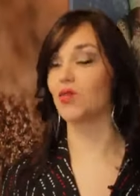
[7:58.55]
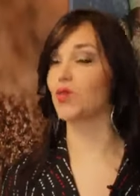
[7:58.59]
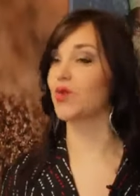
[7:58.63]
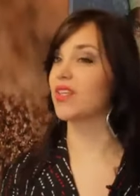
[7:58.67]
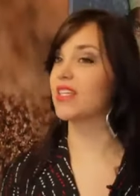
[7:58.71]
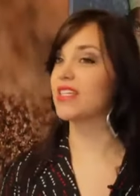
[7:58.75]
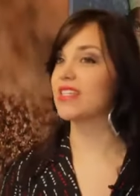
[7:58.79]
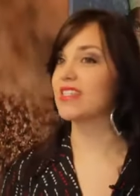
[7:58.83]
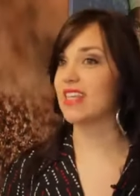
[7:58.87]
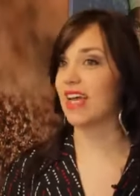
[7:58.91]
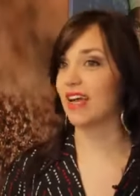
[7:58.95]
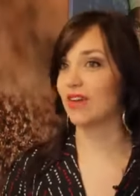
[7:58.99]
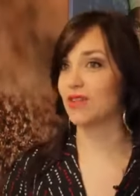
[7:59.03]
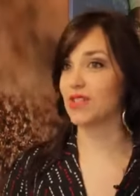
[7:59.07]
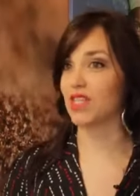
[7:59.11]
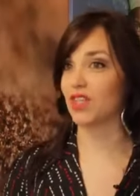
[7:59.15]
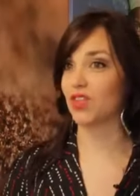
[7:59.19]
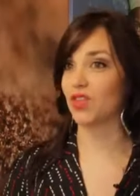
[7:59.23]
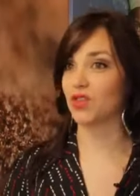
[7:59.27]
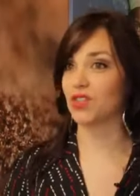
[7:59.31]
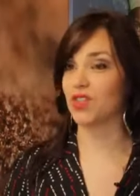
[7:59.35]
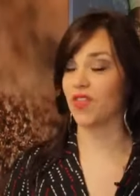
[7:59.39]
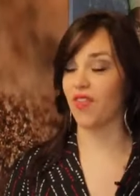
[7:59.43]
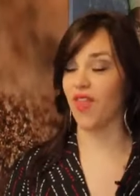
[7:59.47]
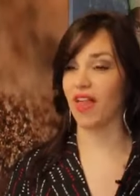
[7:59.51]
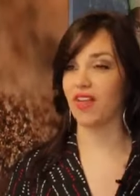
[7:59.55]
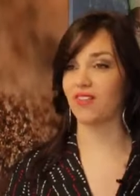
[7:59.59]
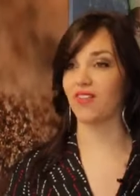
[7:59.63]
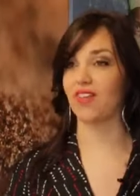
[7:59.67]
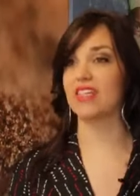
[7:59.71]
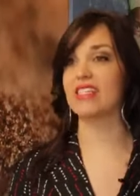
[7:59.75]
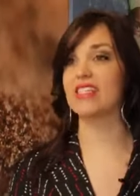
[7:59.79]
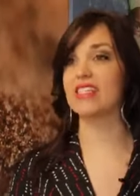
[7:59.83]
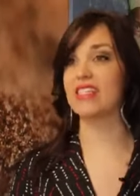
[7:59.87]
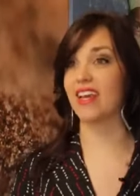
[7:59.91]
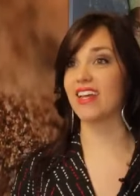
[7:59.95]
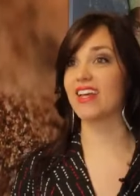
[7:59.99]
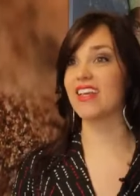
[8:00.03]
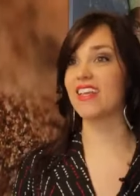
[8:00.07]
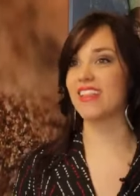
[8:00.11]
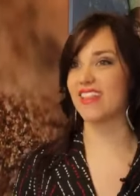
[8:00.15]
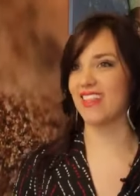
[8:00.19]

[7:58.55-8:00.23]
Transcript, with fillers: It really sounds like there's a lot of exciting